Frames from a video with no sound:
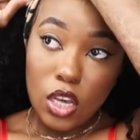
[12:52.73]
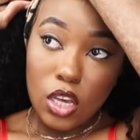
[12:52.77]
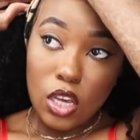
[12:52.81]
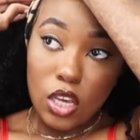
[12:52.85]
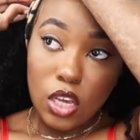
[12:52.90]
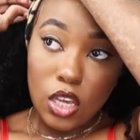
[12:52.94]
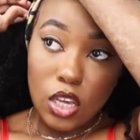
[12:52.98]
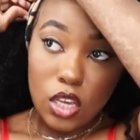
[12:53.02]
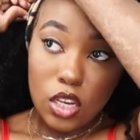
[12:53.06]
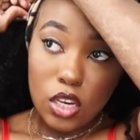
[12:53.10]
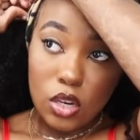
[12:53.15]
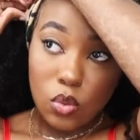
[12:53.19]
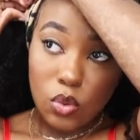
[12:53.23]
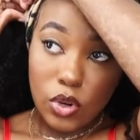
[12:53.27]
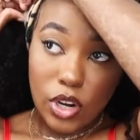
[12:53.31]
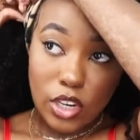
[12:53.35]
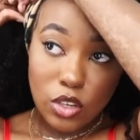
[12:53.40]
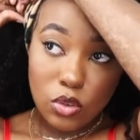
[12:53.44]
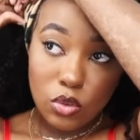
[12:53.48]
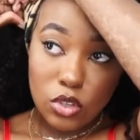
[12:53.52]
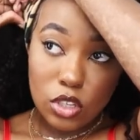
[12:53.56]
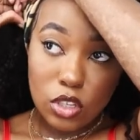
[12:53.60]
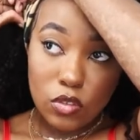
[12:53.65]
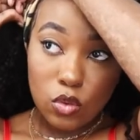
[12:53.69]
And when I
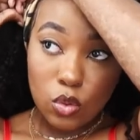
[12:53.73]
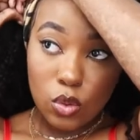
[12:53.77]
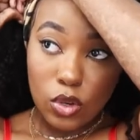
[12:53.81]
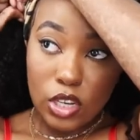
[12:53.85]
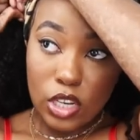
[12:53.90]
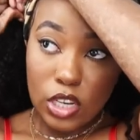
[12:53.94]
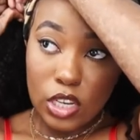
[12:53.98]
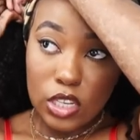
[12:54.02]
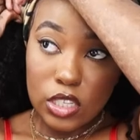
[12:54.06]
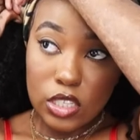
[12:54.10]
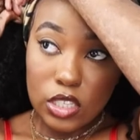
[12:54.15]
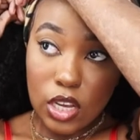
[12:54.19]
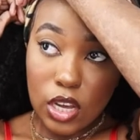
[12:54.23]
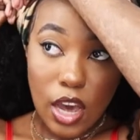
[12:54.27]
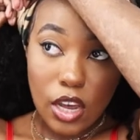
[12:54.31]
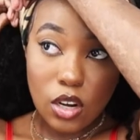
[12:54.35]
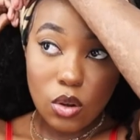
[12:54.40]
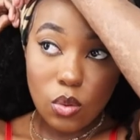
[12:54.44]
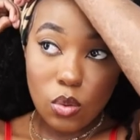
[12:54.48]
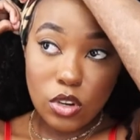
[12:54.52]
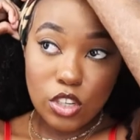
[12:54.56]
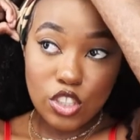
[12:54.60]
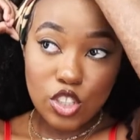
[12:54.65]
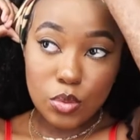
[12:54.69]
do giveaways, I
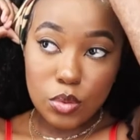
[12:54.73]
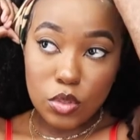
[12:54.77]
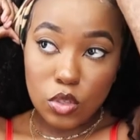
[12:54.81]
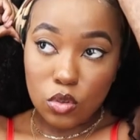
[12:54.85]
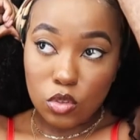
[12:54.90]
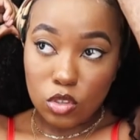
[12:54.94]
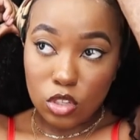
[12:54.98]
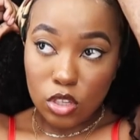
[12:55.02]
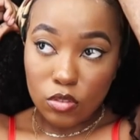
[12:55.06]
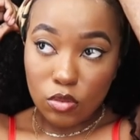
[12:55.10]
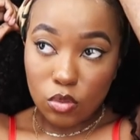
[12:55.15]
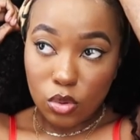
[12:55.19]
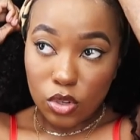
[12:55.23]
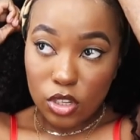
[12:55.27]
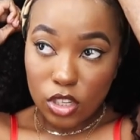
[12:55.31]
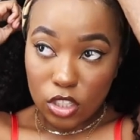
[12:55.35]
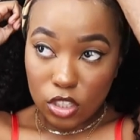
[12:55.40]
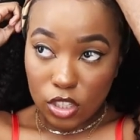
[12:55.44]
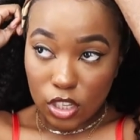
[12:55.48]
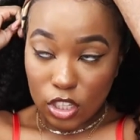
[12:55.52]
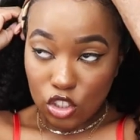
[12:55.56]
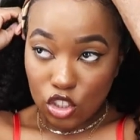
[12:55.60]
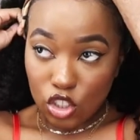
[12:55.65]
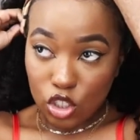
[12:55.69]
don't wanna just be doing
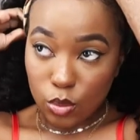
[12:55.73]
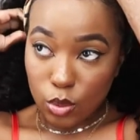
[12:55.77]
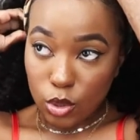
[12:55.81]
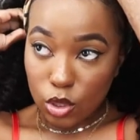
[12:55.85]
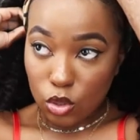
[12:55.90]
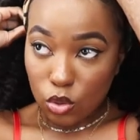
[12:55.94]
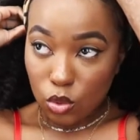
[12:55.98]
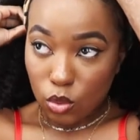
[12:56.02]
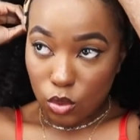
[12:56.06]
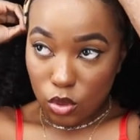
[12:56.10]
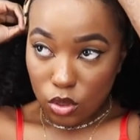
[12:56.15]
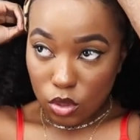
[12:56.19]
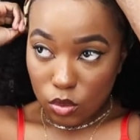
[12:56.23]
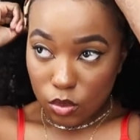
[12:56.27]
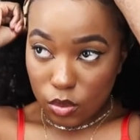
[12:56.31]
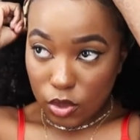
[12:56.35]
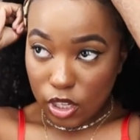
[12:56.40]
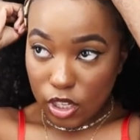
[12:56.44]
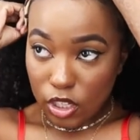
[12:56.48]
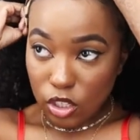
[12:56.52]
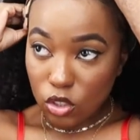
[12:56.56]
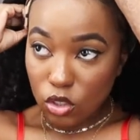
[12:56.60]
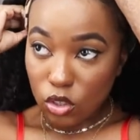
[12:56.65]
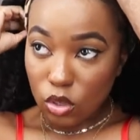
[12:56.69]
giveaways like just to be doing them.
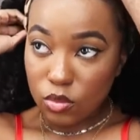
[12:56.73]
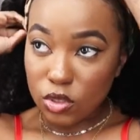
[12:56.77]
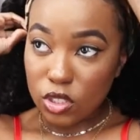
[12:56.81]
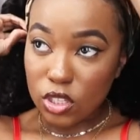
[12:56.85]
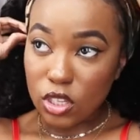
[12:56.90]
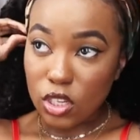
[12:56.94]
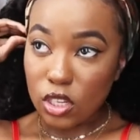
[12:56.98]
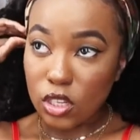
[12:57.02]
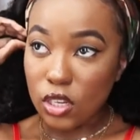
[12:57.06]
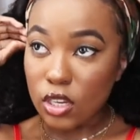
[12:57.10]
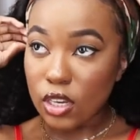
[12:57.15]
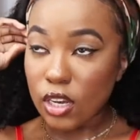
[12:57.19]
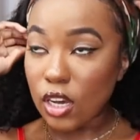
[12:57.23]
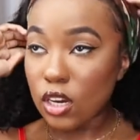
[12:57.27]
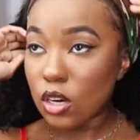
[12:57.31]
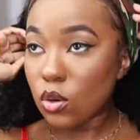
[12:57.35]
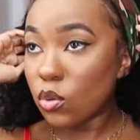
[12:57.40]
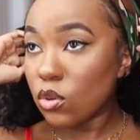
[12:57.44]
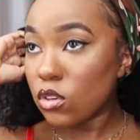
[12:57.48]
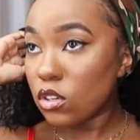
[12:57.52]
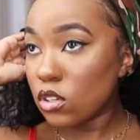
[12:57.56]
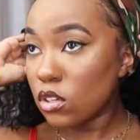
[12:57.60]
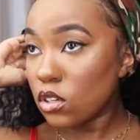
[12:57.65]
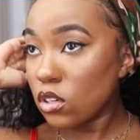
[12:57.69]
Like, you know what I'm saying? Like I don't
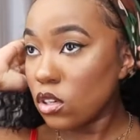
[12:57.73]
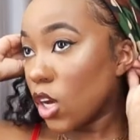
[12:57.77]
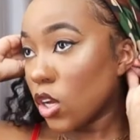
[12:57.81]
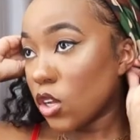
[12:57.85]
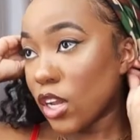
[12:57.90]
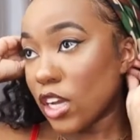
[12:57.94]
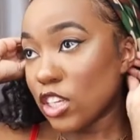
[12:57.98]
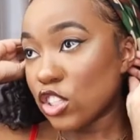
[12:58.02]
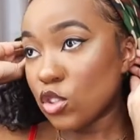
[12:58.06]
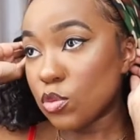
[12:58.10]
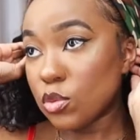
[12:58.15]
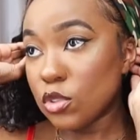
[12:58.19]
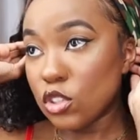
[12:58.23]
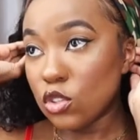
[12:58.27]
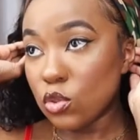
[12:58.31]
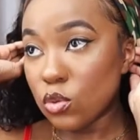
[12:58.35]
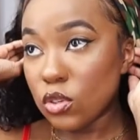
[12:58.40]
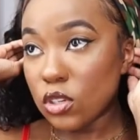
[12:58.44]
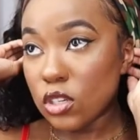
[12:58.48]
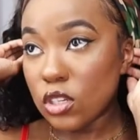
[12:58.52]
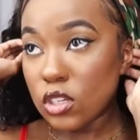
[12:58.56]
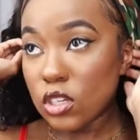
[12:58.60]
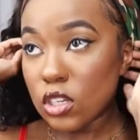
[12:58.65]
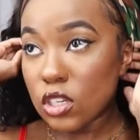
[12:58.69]
wanna I uh, like just be
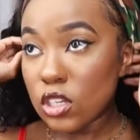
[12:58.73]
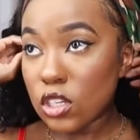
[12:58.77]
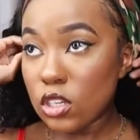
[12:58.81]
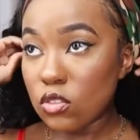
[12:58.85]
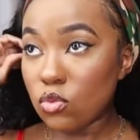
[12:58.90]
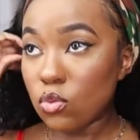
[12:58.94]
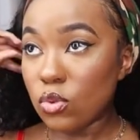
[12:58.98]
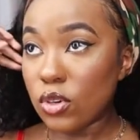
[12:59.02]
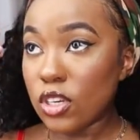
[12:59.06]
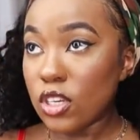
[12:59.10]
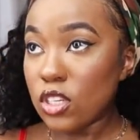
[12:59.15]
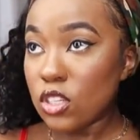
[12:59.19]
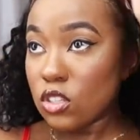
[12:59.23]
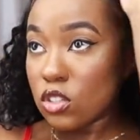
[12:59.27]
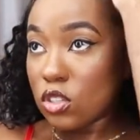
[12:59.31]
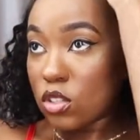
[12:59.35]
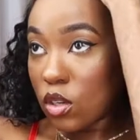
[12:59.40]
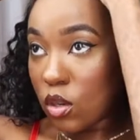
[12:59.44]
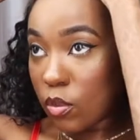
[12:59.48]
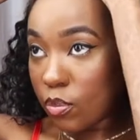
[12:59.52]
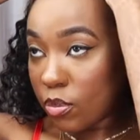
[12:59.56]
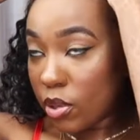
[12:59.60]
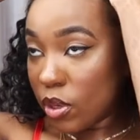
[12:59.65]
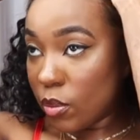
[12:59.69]
doing giveaways
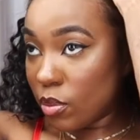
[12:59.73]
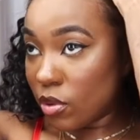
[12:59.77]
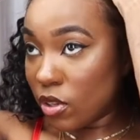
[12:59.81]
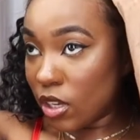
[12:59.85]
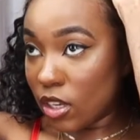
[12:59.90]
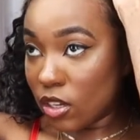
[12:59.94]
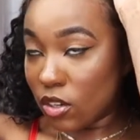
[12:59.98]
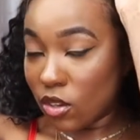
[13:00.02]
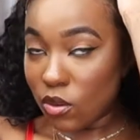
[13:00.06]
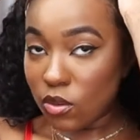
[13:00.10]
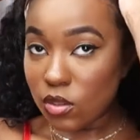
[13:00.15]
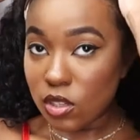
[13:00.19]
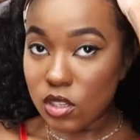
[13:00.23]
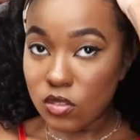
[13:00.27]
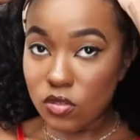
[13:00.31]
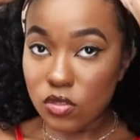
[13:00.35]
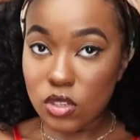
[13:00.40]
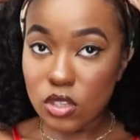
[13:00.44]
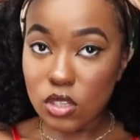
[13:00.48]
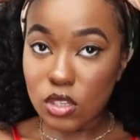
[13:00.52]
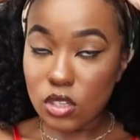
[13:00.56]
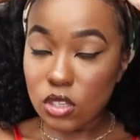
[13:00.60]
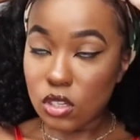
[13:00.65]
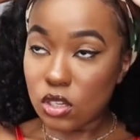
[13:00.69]
to people that don't
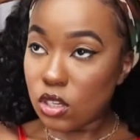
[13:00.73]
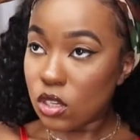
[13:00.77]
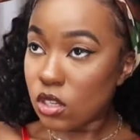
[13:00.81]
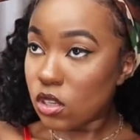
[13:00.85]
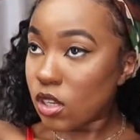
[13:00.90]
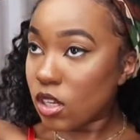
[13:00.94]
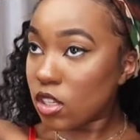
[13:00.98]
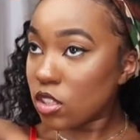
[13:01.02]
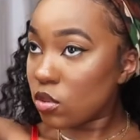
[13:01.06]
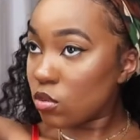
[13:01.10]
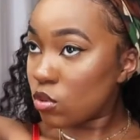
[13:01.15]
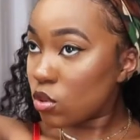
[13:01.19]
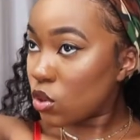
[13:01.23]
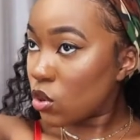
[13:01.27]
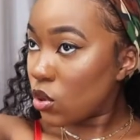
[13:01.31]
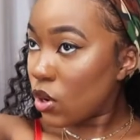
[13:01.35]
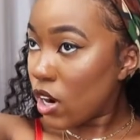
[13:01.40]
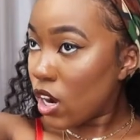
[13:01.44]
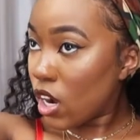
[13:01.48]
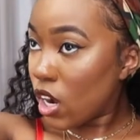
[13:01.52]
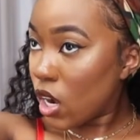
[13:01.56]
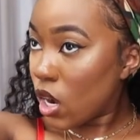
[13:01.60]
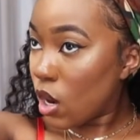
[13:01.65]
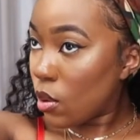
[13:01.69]
even like
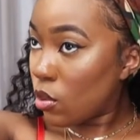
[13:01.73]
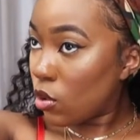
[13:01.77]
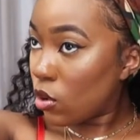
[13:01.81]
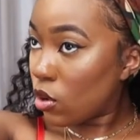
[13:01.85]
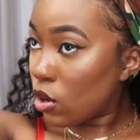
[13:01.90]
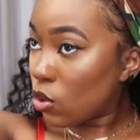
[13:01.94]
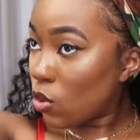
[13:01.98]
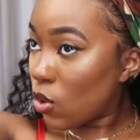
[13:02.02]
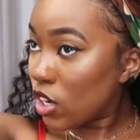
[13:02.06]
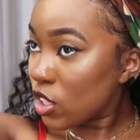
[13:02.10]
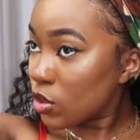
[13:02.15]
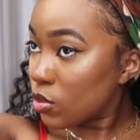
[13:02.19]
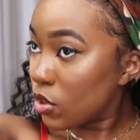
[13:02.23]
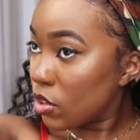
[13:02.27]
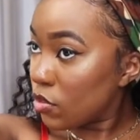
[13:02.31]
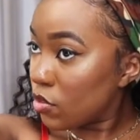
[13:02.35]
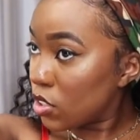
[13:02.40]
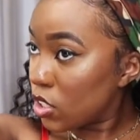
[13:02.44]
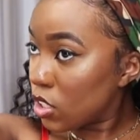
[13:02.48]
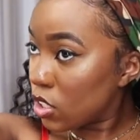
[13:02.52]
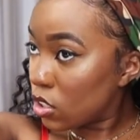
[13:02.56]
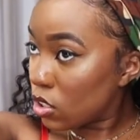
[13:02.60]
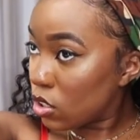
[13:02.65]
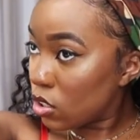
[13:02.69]
subscribe or watch my
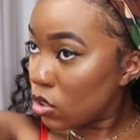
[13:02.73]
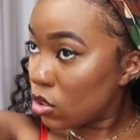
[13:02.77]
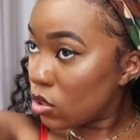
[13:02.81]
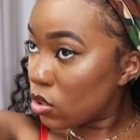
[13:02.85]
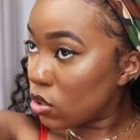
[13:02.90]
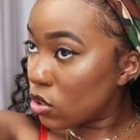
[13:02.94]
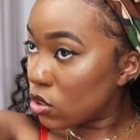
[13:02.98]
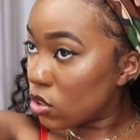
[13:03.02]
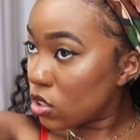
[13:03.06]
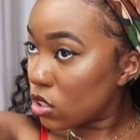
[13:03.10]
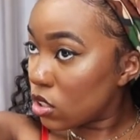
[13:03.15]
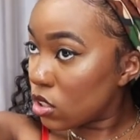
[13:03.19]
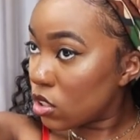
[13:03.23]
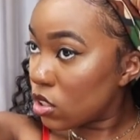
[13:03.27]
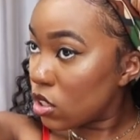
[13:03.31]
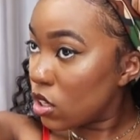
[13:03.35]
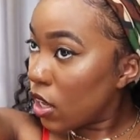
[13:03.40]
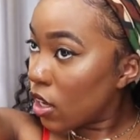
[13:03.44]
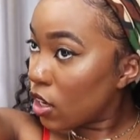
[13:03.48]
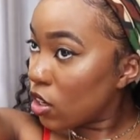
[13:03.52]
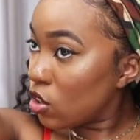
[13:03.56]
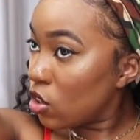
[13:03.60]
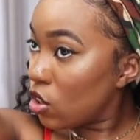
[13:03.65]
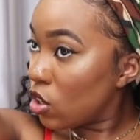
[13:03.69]
videos and
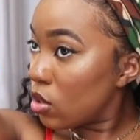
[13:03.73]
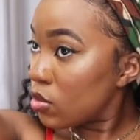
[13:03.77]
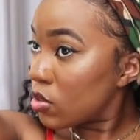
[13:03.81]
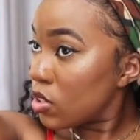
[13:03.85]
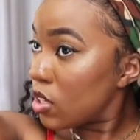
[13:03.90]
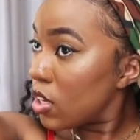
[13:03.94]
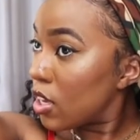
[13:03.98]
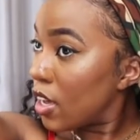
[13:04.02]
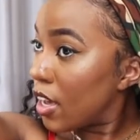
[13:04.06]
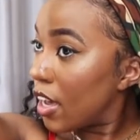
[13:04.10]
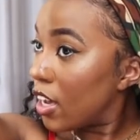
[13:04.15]
like you know what I'm saying